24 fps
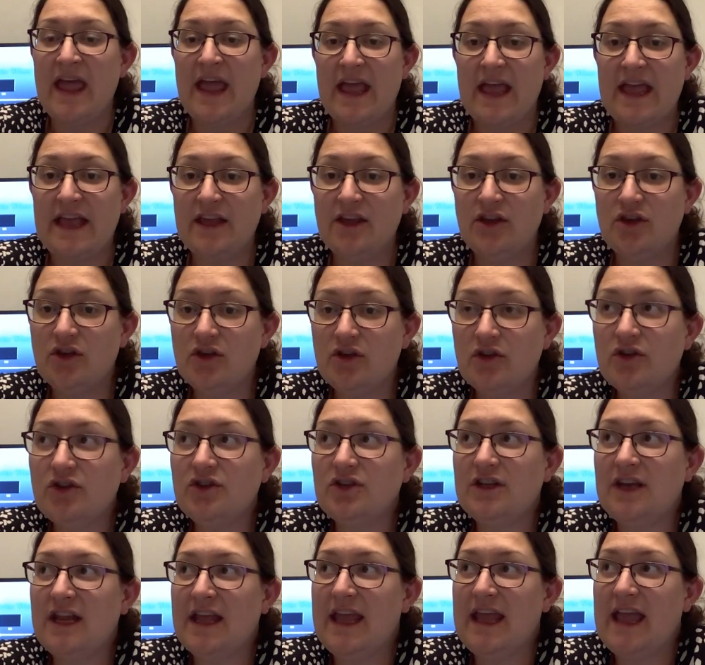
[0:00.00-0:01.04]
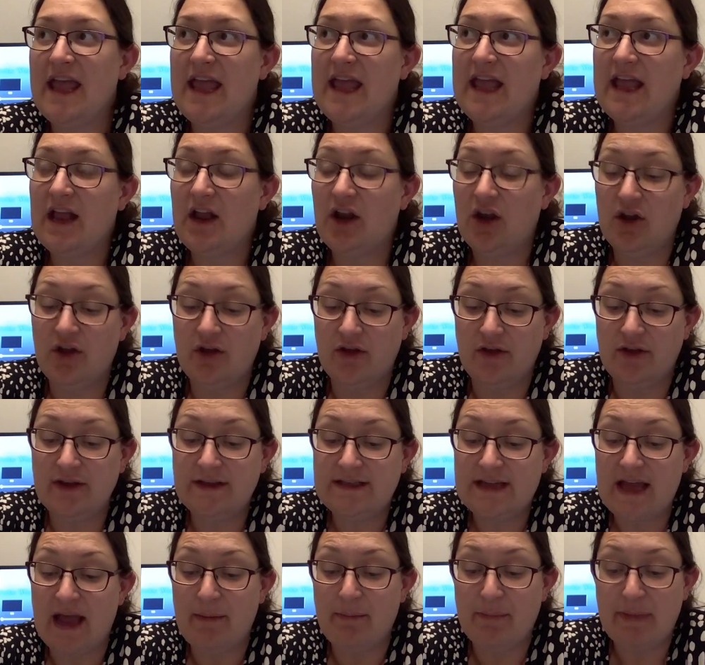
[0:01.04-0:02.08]
It usually
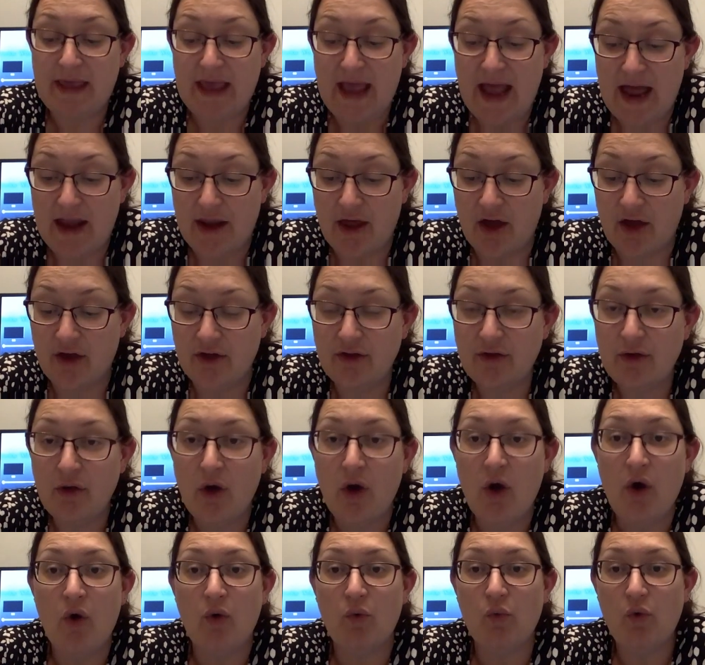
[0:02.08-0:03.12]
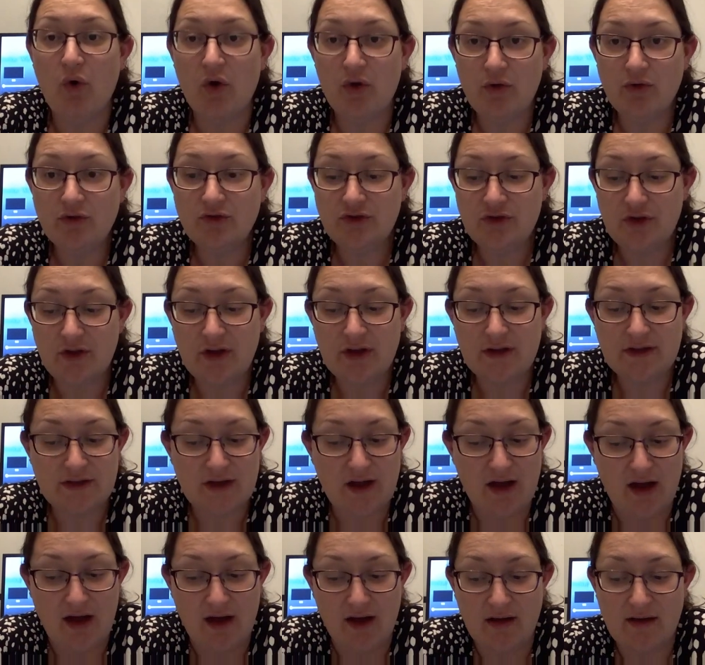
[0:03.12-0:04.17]
includes a piano, one or two
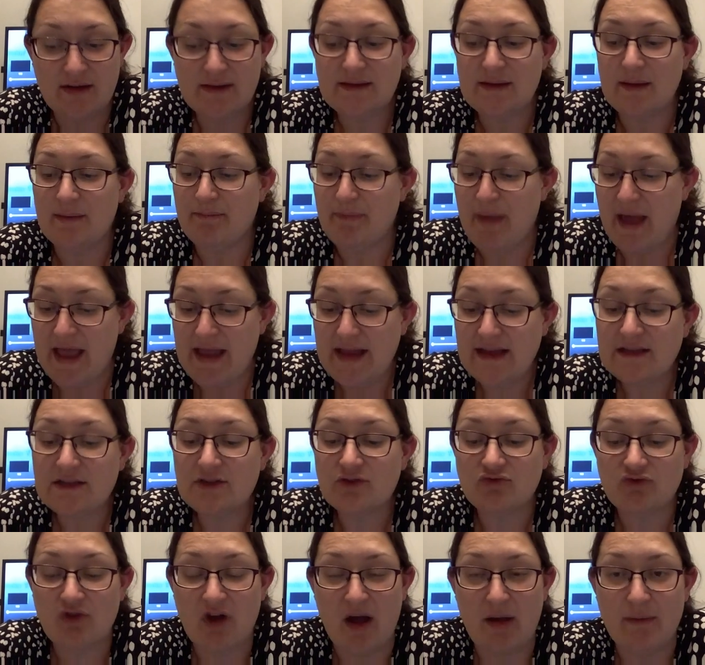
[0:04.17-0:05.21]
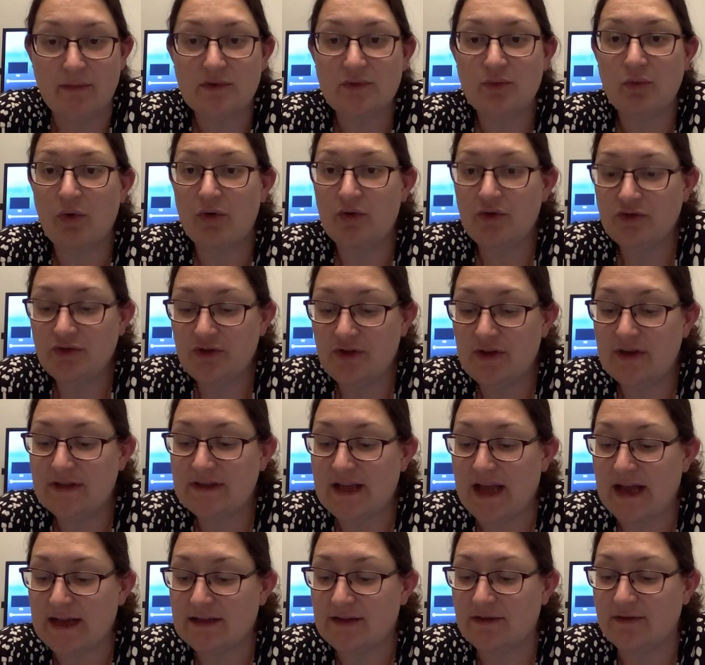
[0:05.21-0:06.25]
guitars, bass, drums, one or two
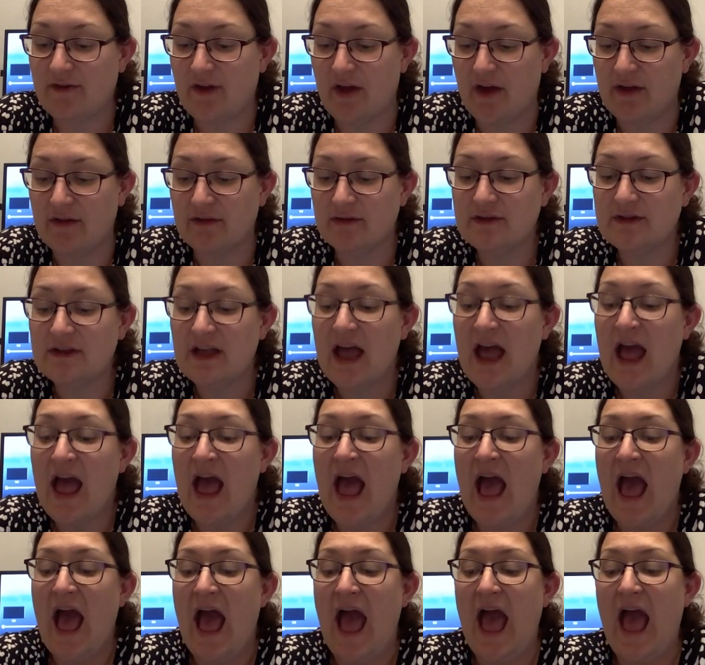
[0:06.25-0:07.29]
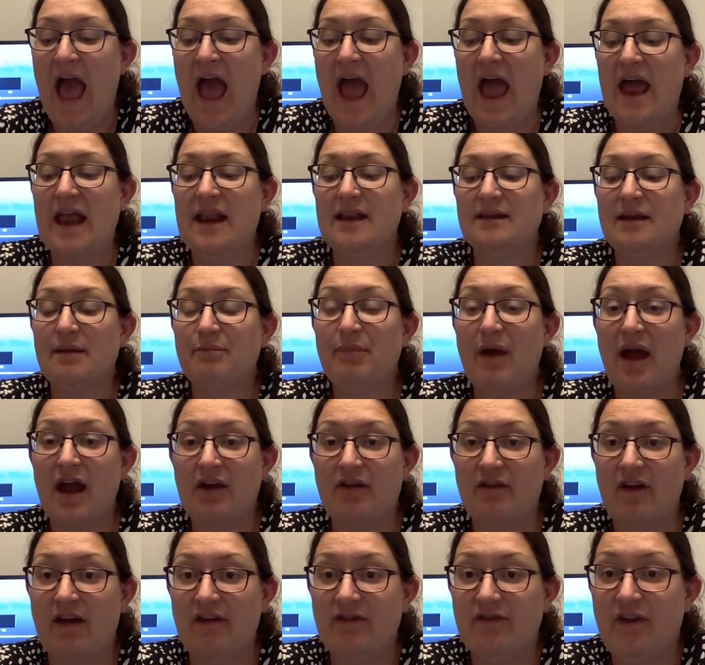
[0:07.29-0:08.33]
saxophones, and
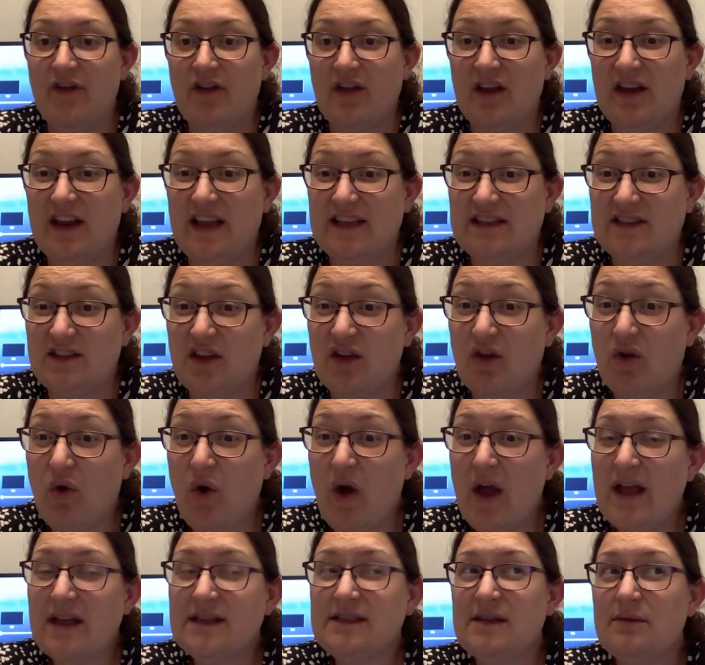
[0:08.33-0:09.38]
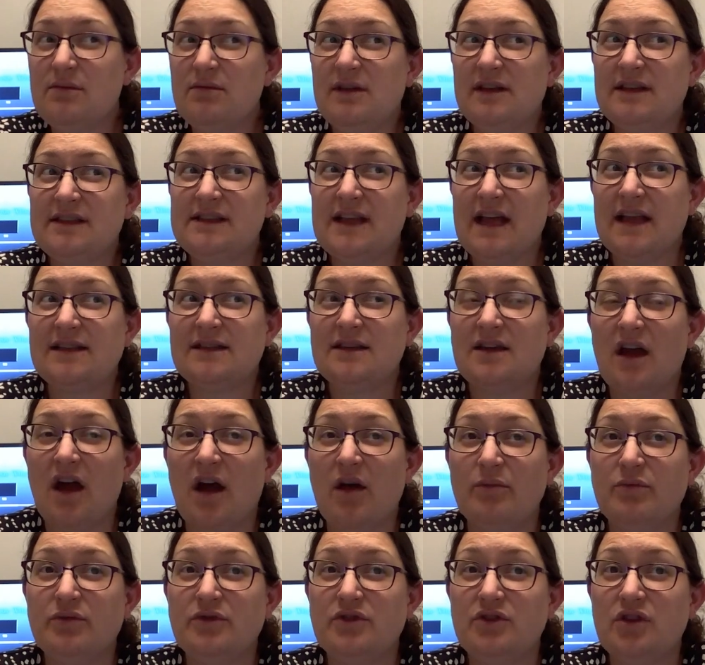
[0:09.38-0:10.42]
background vocalists. So quite a similar
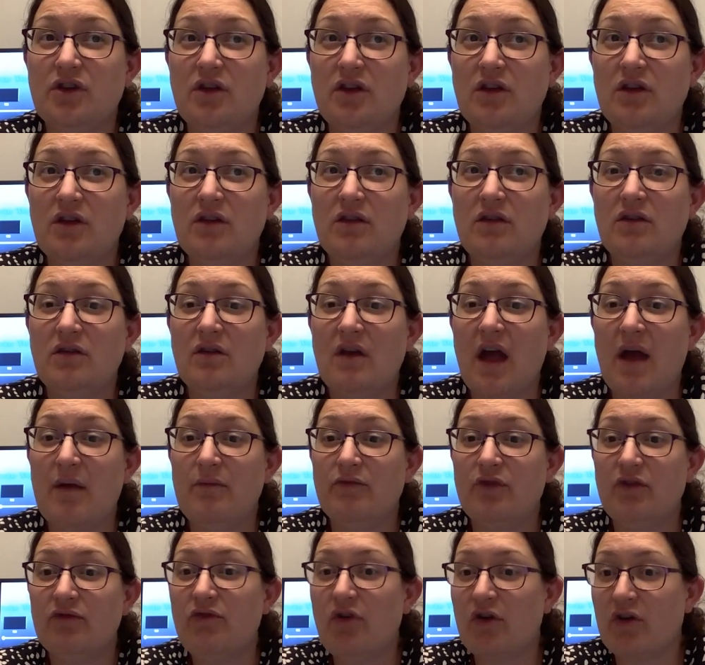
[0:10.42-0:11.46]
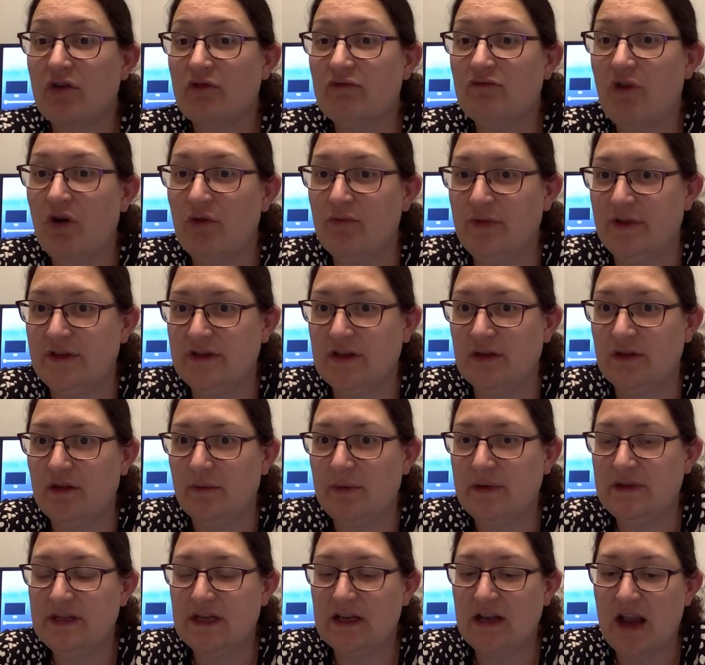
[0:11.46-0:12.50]
setup to the rock and roll music that
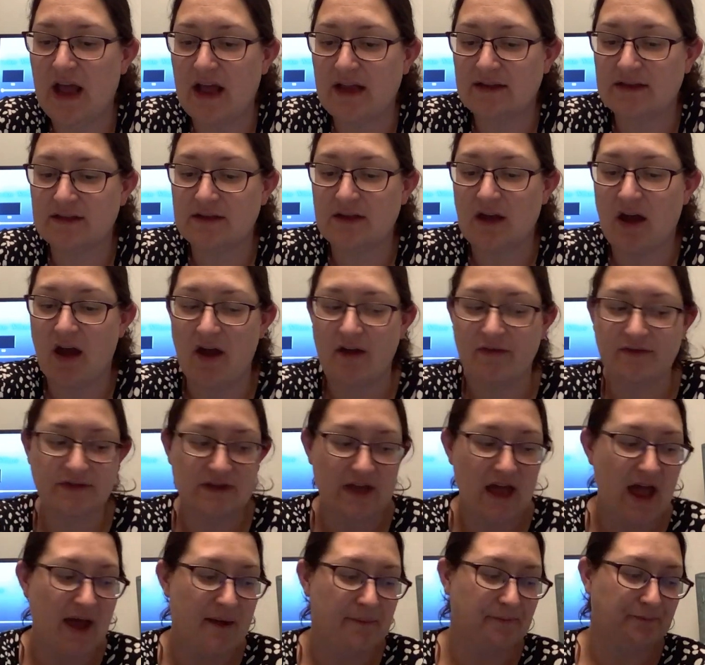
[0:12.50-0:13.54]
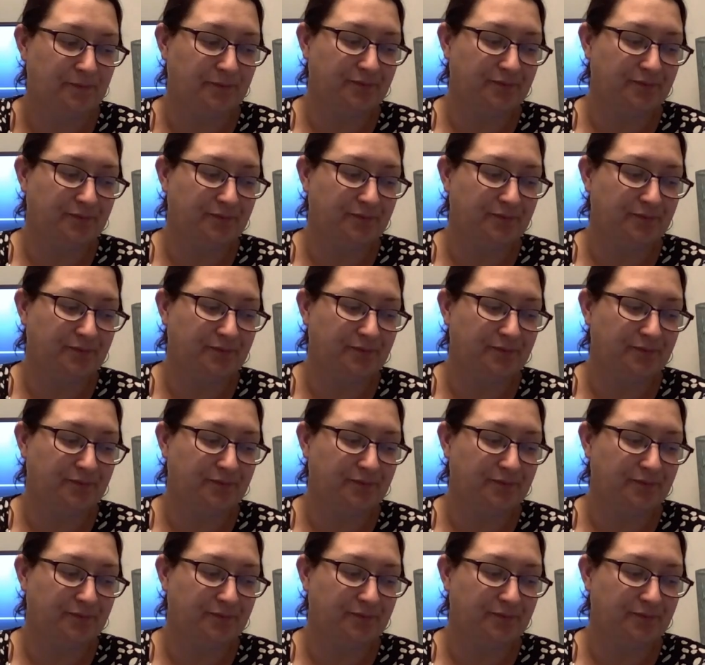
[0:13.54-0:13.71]
we did last half term.